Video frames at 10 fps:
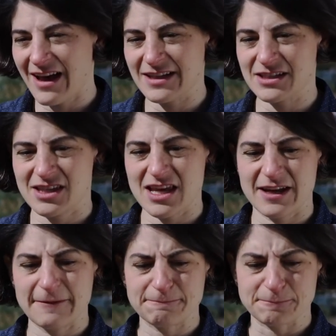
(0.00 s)
is
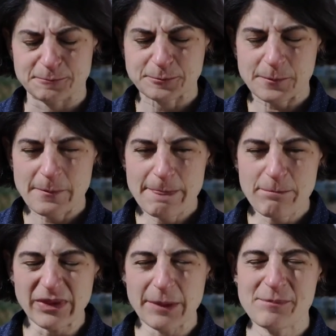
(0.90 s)
the
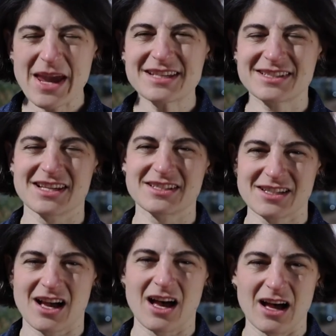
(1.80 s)

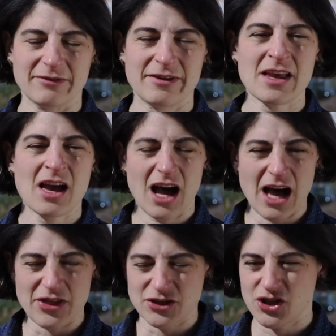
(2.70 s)
basis of
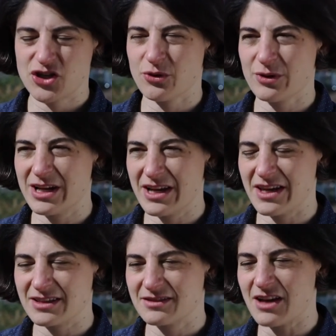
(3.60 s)
the security
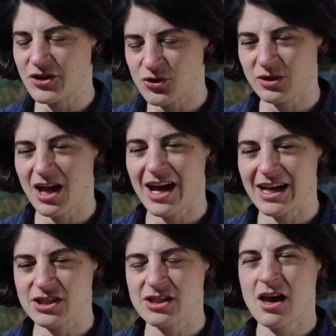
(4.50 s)
that
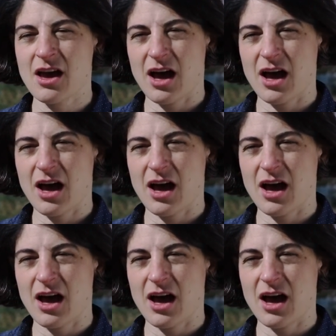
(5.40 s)
underlies